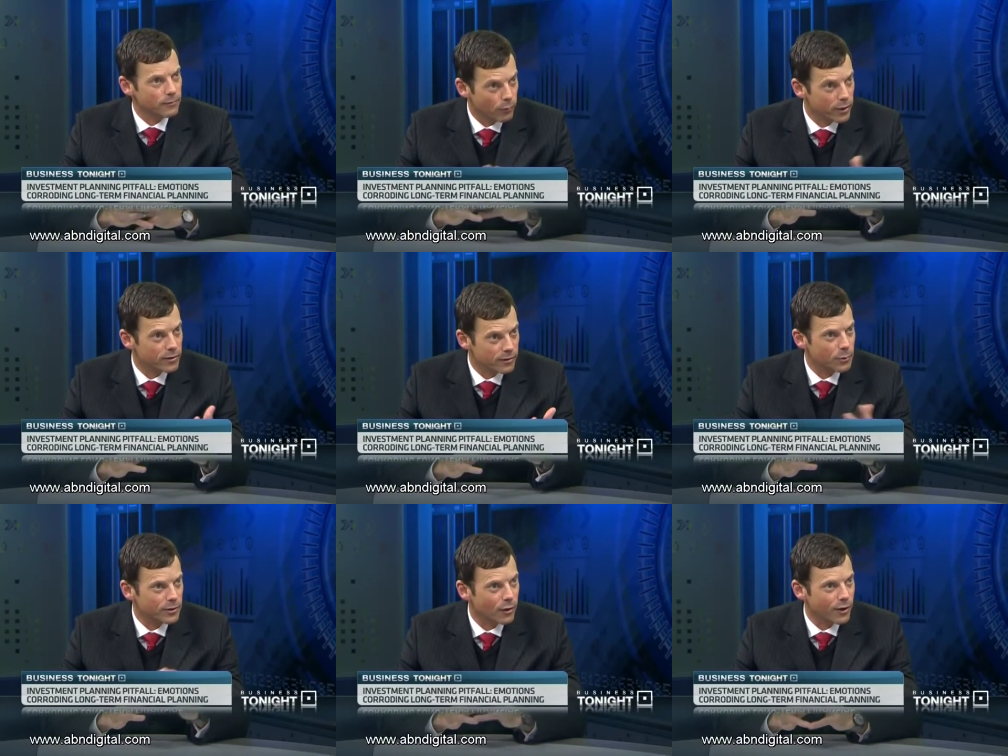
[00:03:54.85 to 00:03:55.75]
For instance,
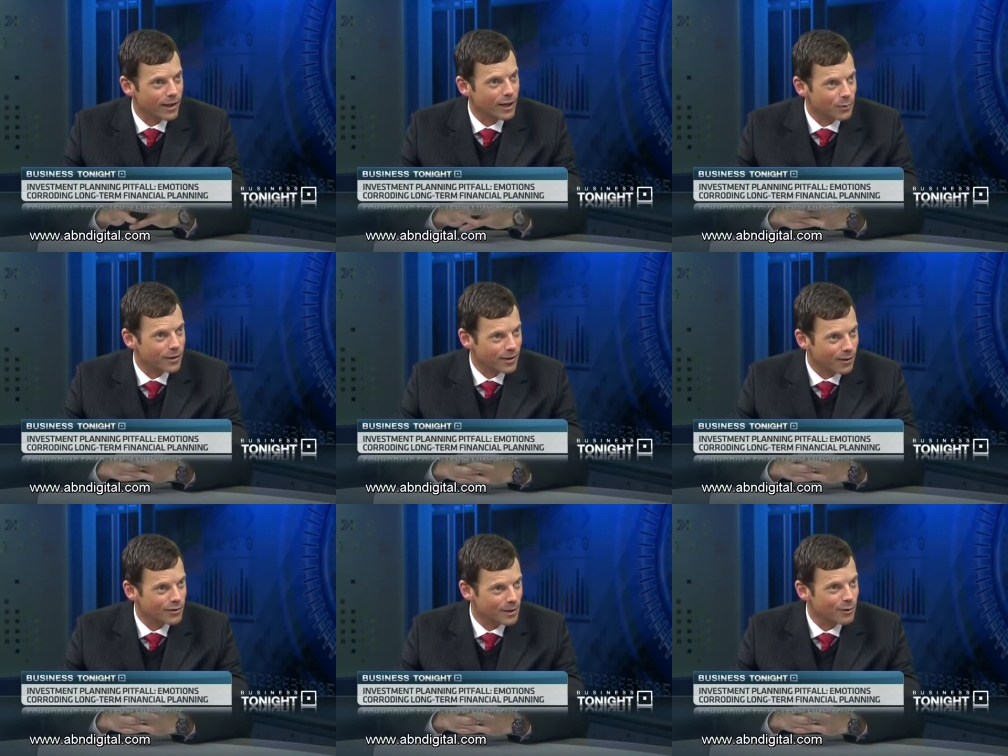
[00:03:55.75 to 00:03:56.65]
we started out with the
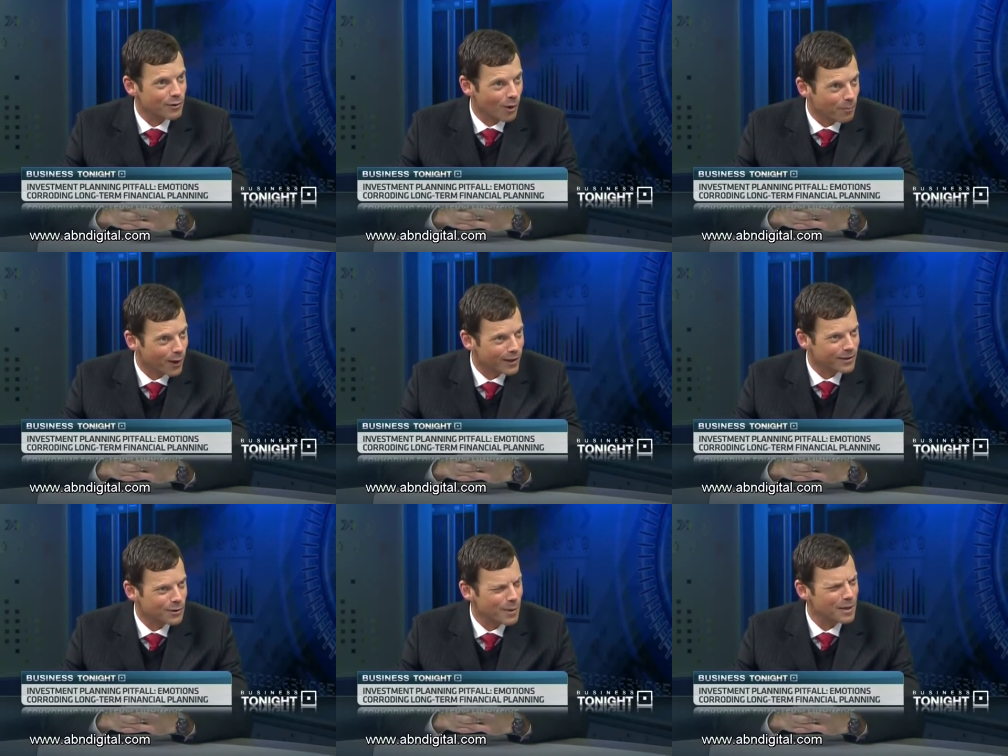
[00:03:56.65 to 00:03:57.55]
concept of compounding
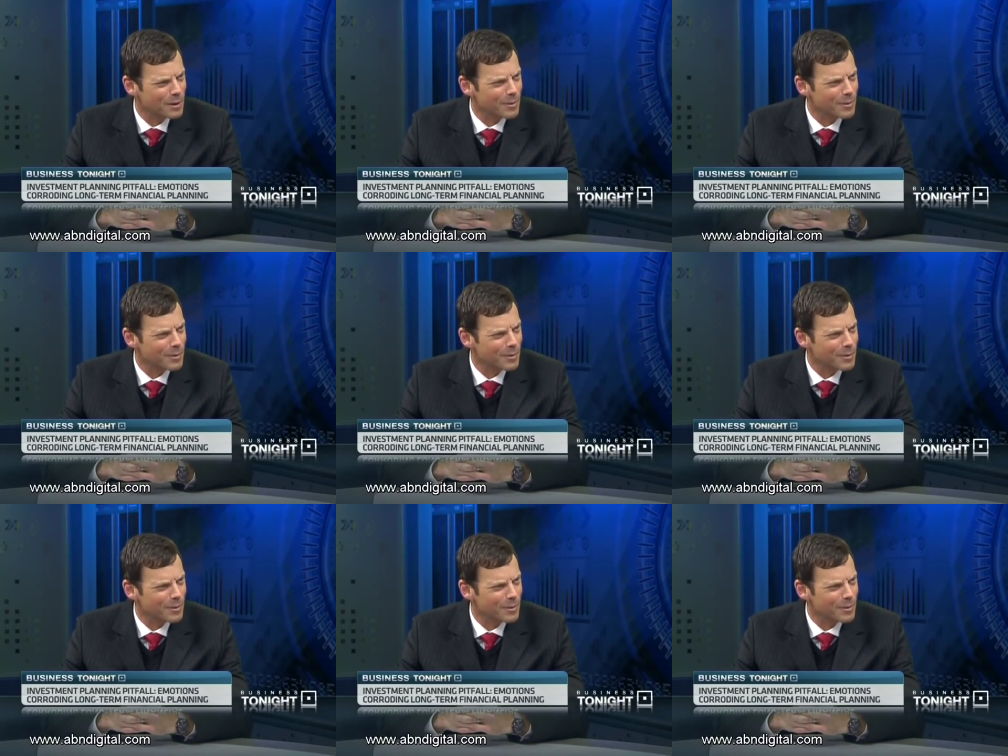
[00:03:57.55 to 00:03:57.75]
to make yep.